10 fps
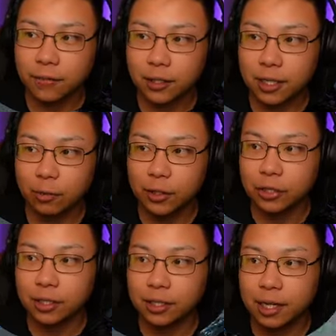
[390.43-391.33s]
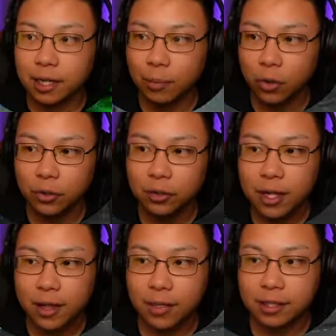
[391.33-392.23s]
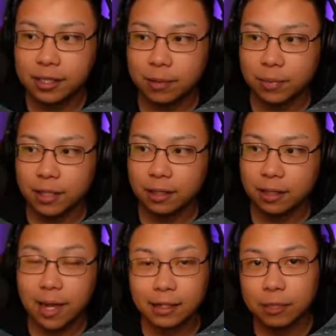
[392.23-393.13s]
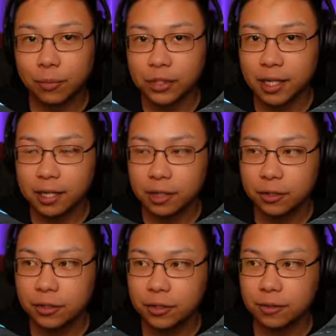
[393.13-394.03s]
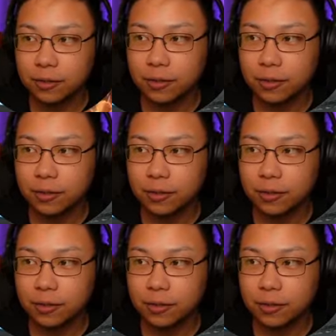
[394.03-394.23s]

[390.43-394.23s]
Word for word: If you can get regen and immortal, that's going to be 18% heals.